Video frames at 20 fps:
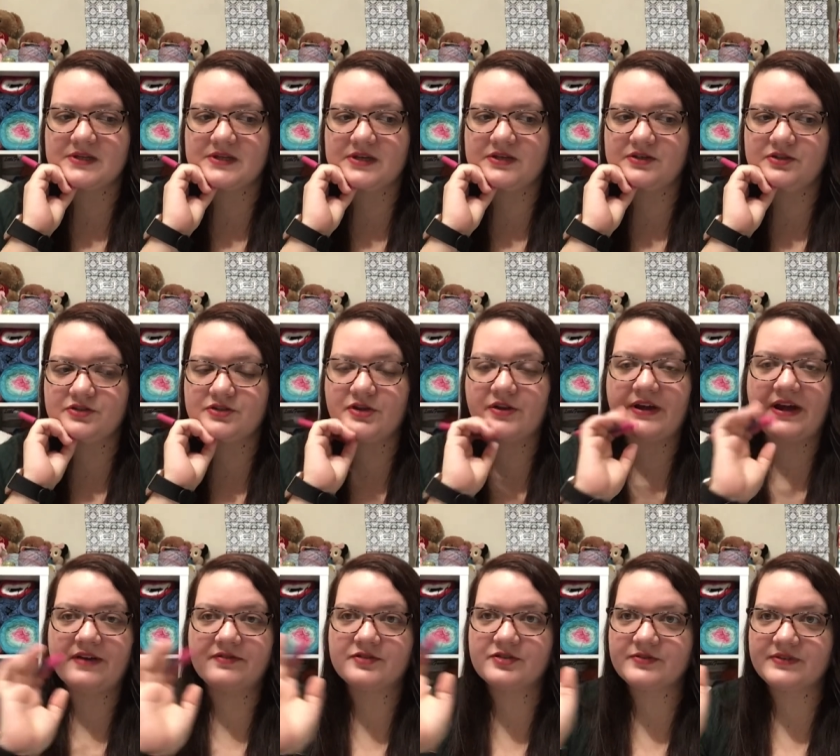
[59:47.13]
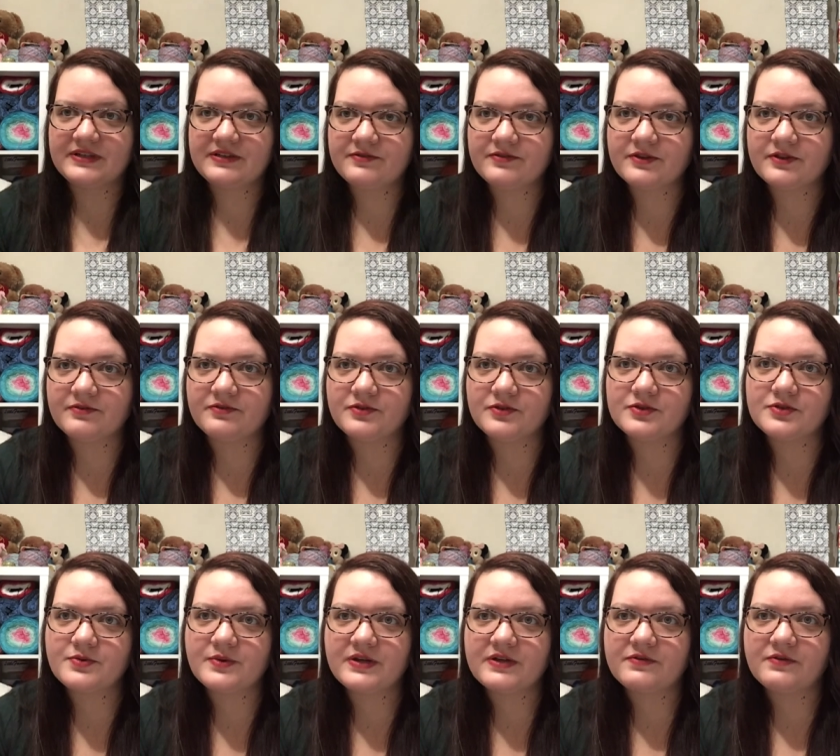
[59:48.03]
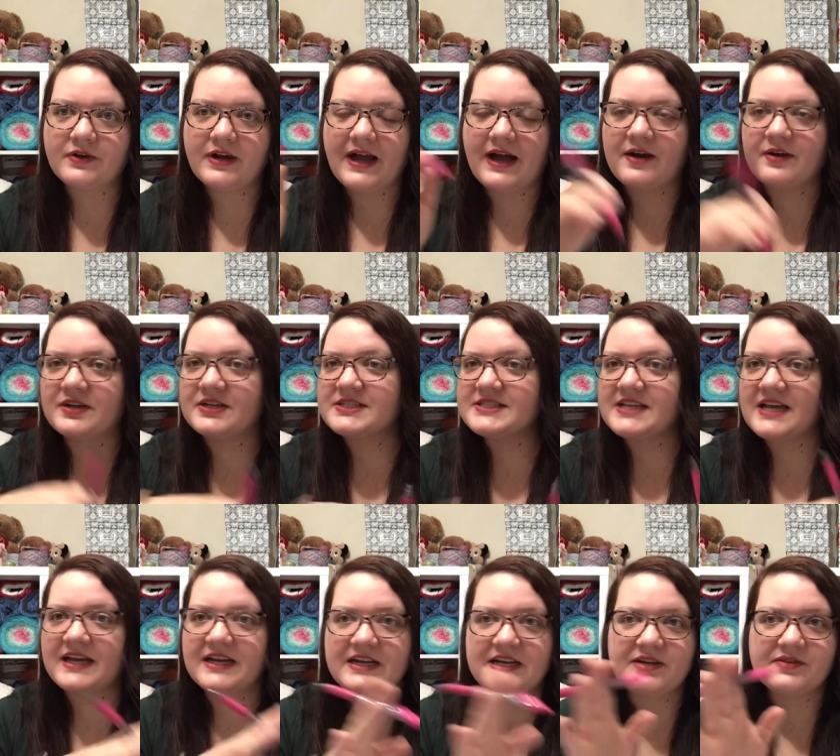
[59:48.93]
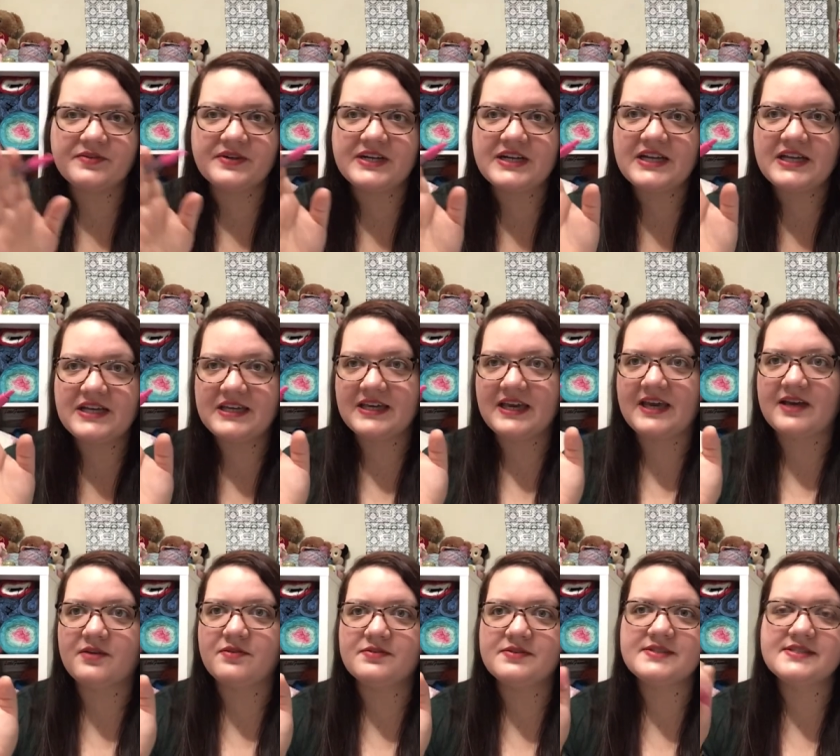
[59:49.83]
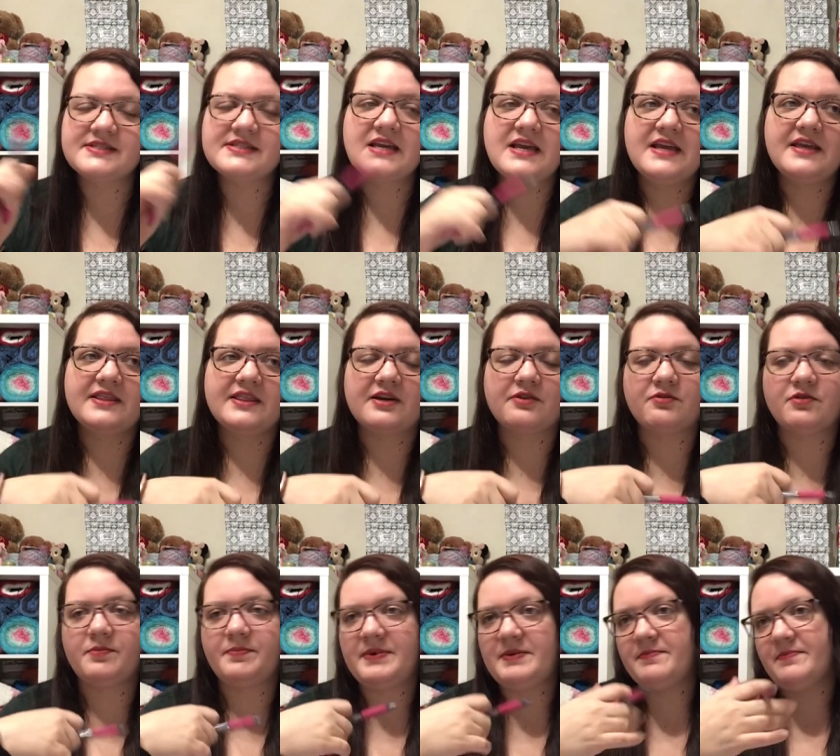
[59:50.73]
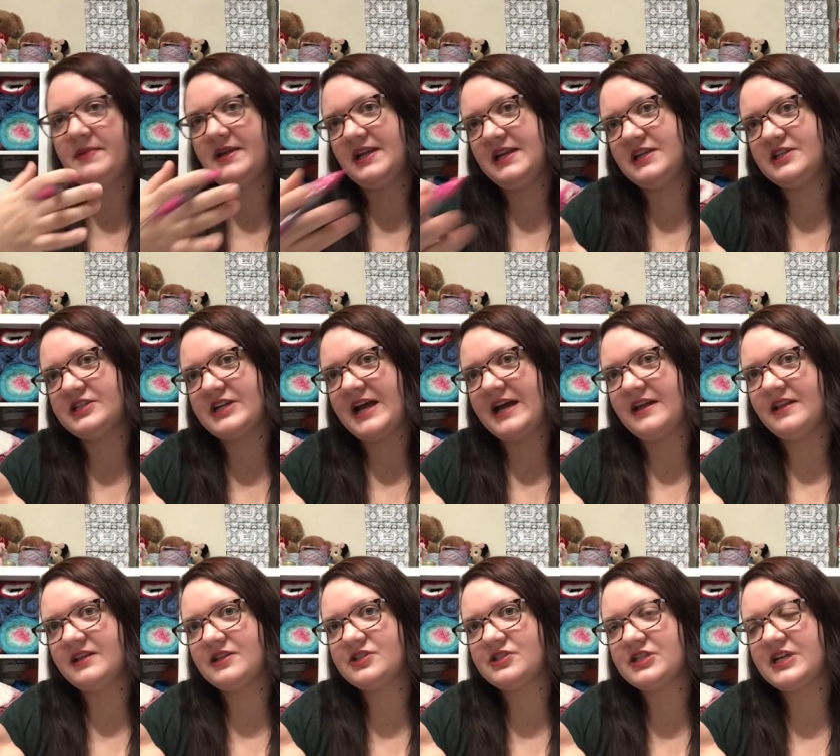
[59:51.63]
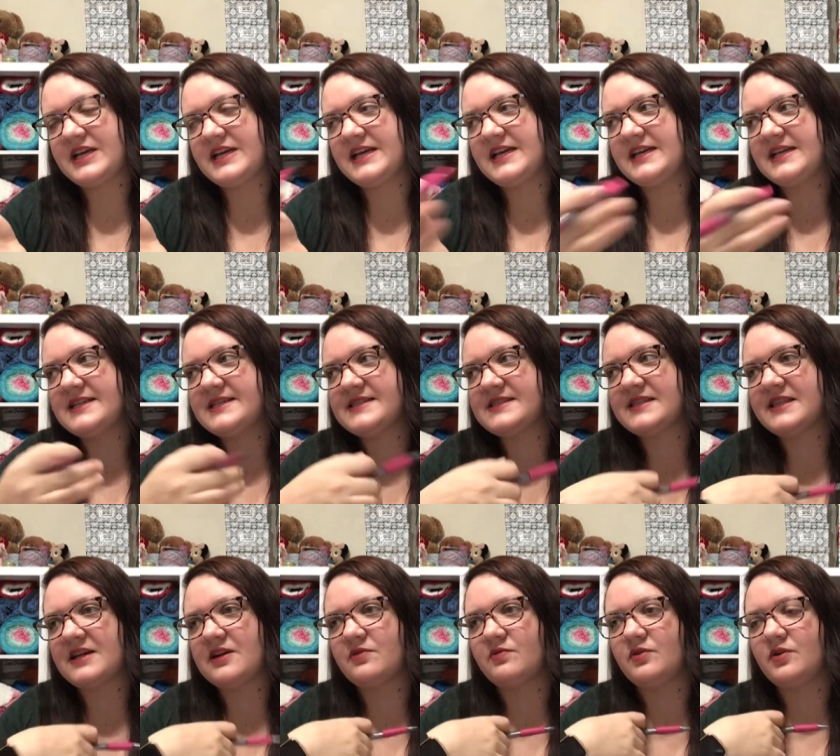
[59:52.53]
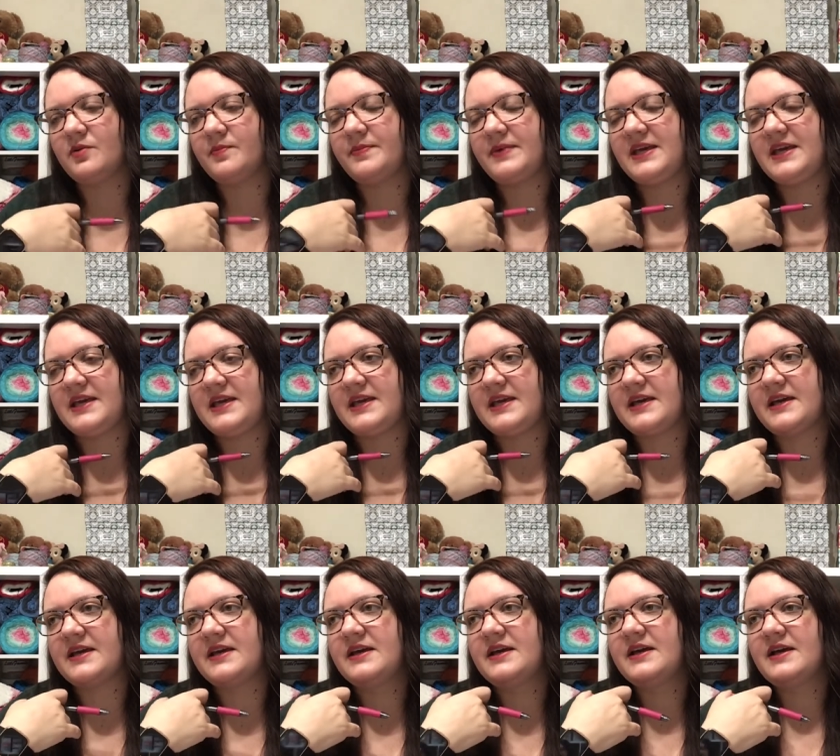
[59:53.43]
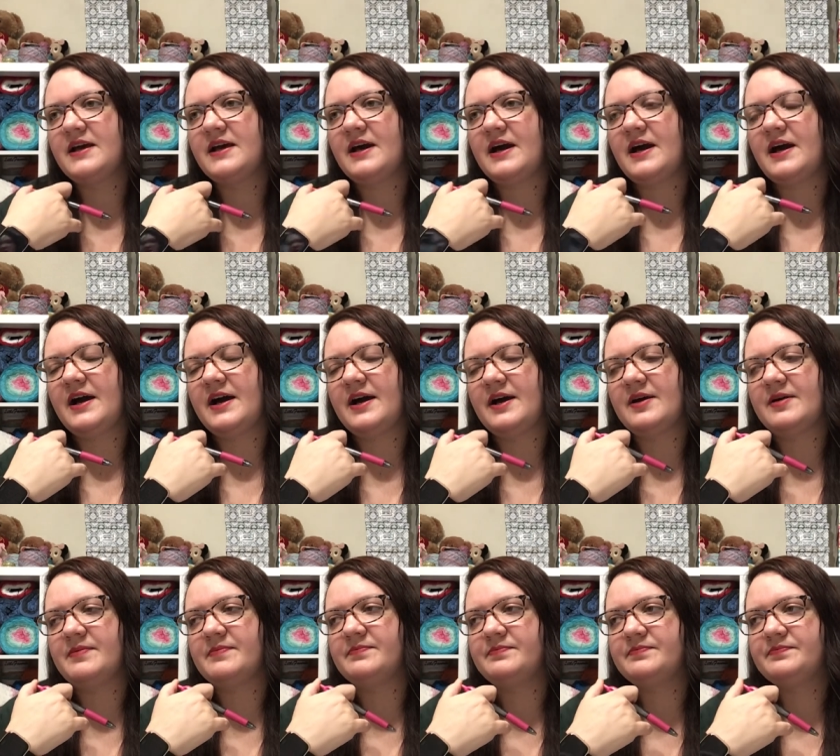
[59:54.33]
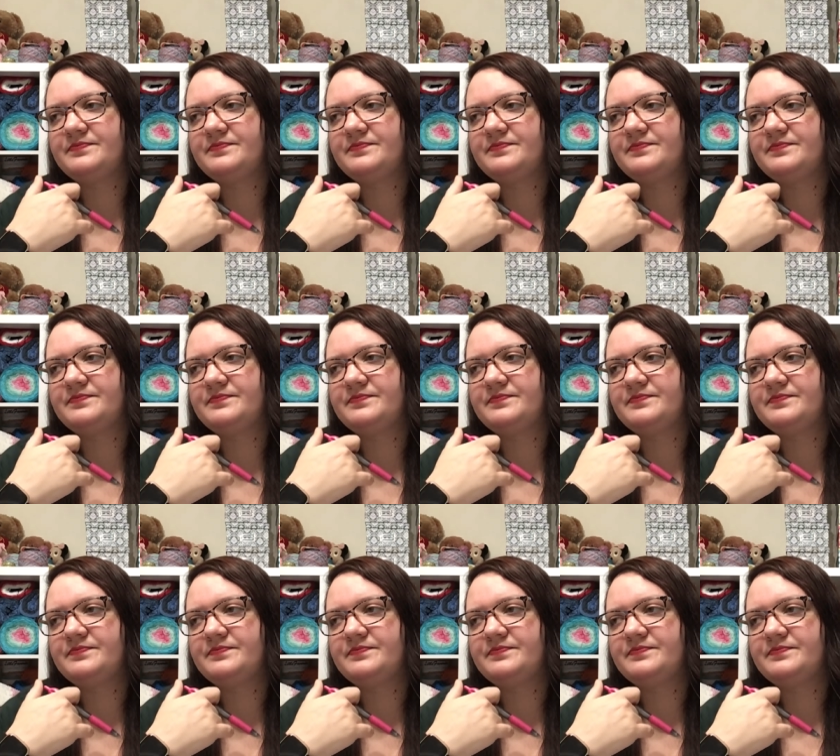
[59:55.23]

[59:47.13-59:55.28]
you don't have to read for the full 24 hours. Any reading counts. There will be mini challenges. There will be um,